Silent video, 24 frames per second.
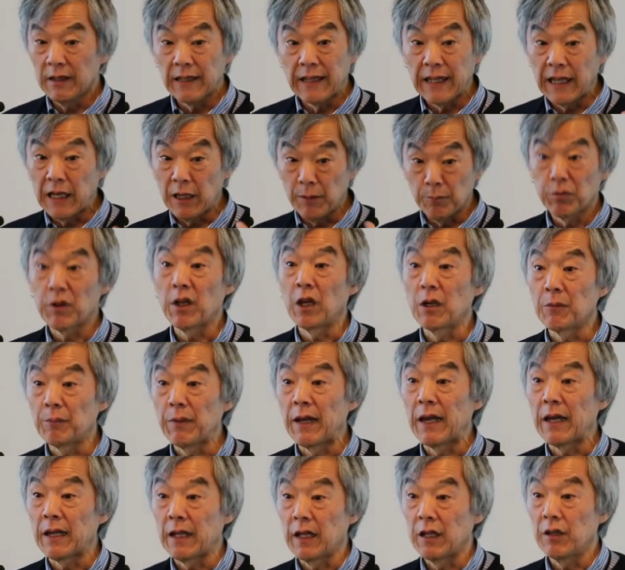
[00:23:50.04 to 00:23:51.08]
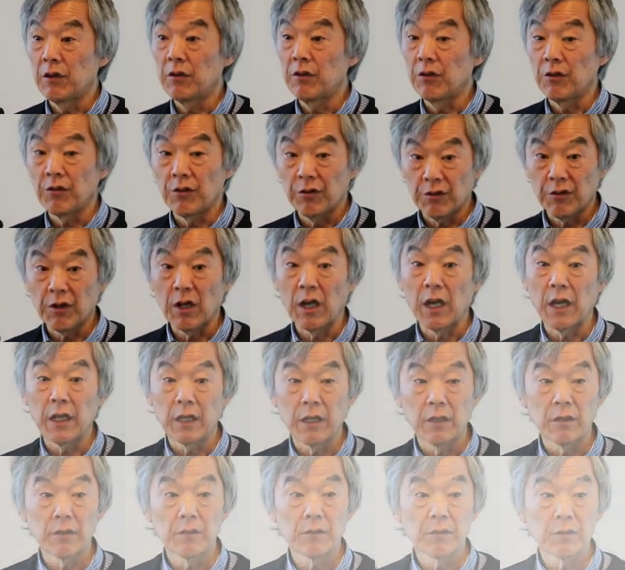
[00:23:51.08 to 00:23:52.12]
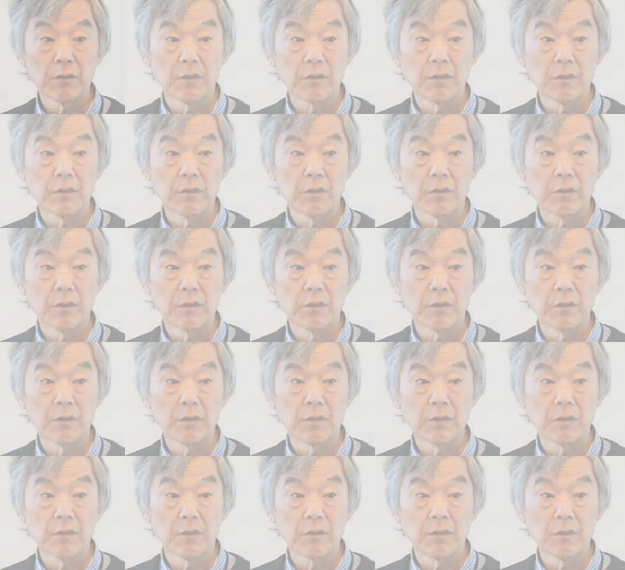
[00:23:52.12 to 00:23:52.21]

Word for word: getting plugged back into society.